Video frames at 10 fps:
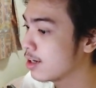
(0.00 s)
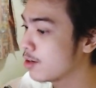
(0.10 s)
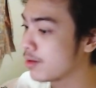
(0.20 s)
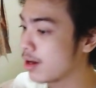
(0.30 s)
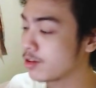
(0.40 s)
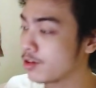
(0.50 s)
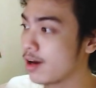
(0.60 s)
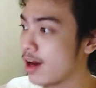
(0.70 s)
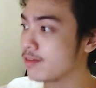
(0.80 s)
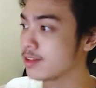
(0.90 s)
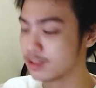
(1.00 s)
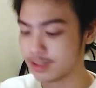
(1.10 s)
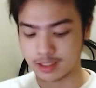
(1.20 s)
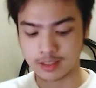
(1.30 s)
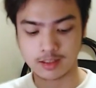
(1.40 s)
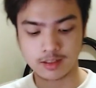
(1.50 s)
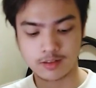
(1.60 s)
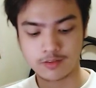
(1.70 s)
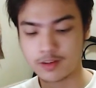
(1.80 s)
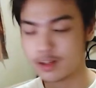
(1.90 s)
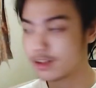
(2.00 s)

without you having to like fiddle